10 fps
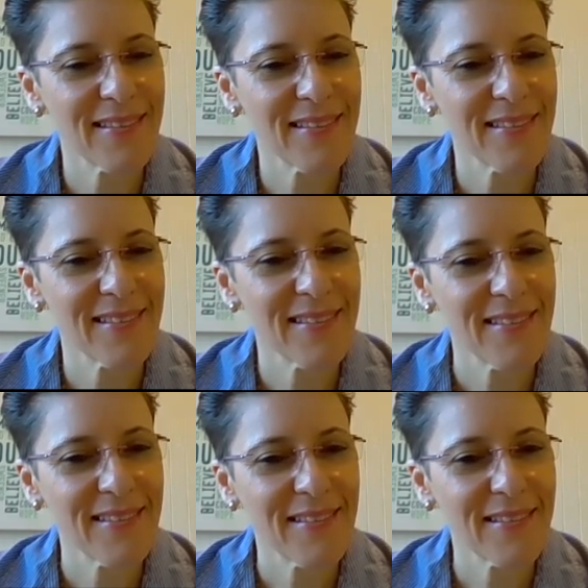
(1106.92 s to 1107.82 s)

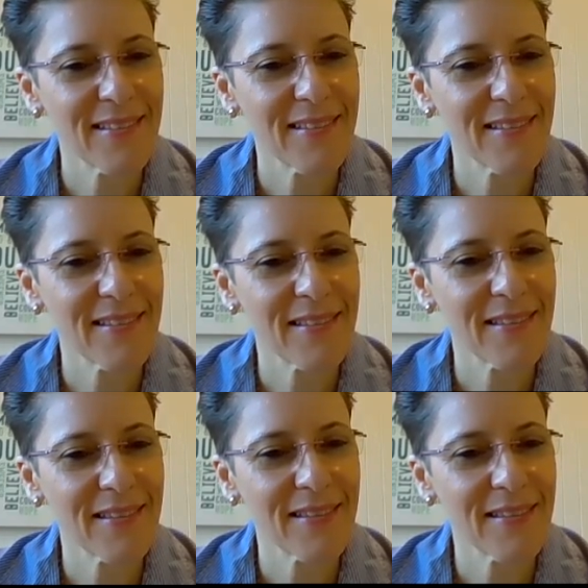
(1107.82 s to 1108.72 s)

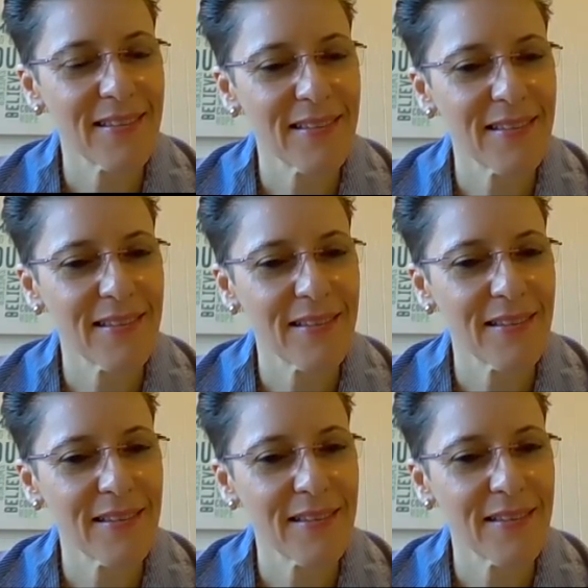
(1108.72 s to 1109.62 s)

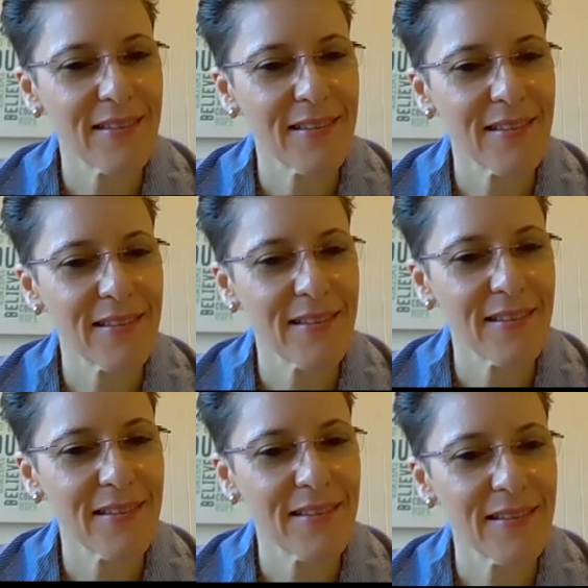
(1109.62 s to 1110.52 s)

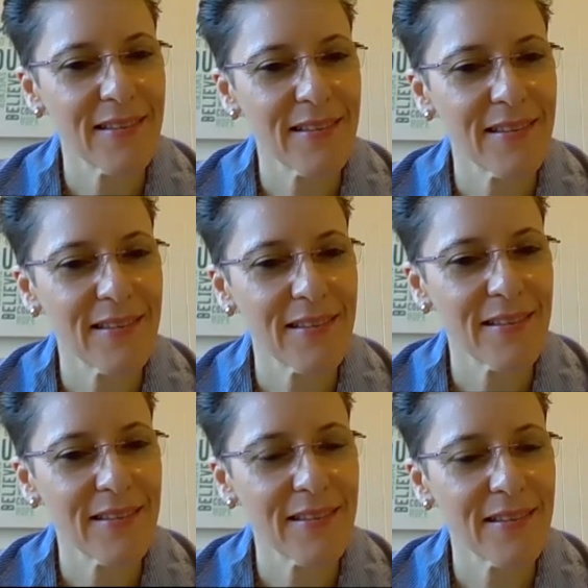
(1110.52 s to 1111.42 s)

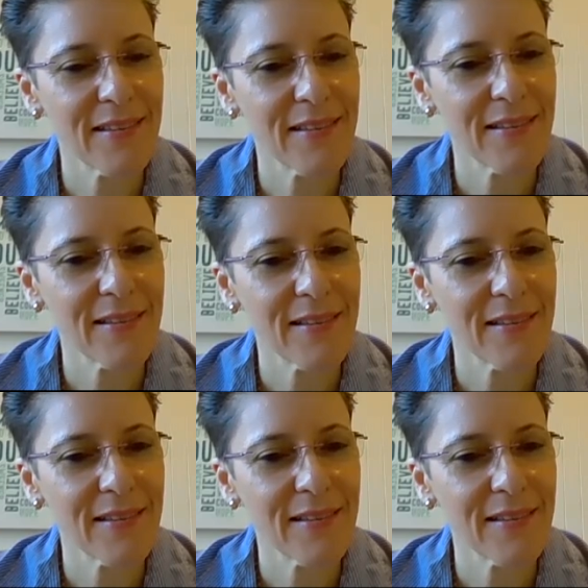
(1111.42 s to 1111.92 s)
(not speaking)